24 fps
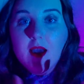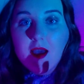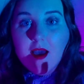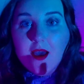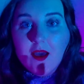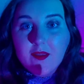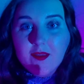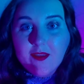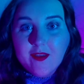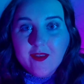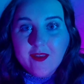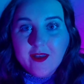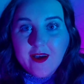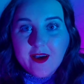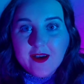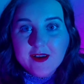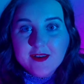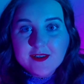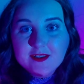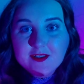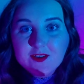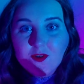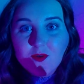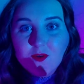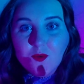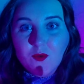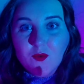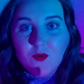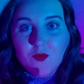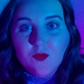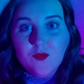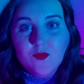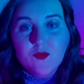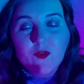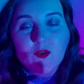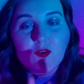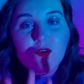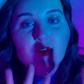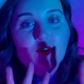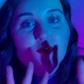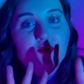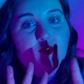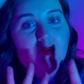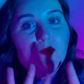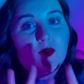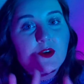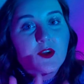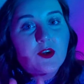And the last goal for
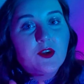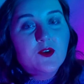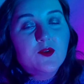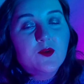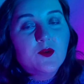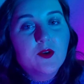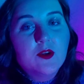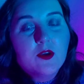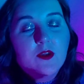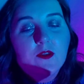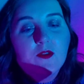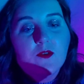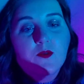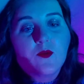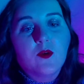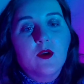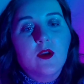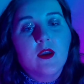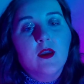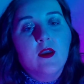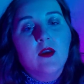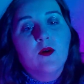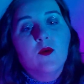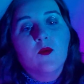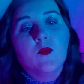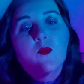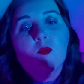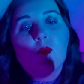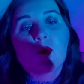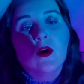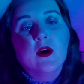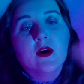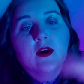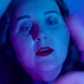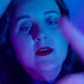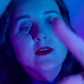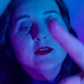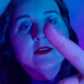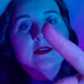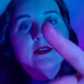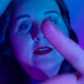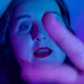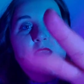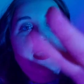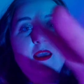2023 was